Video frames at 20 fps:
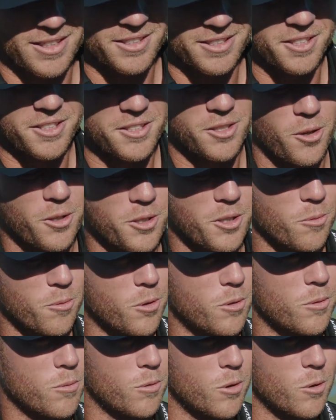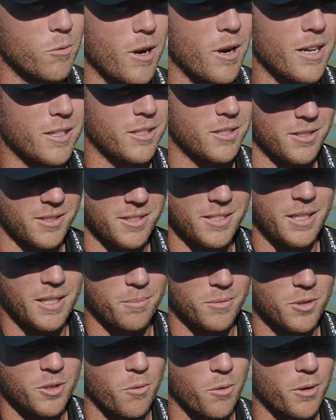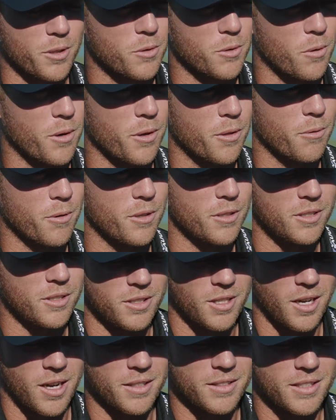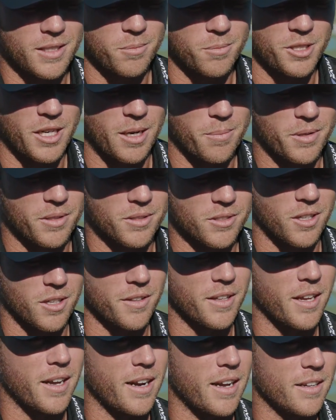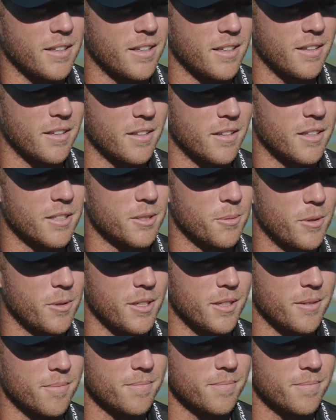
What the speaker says: I just told you, we'll write Team 2023 team champions on that at the end of this week.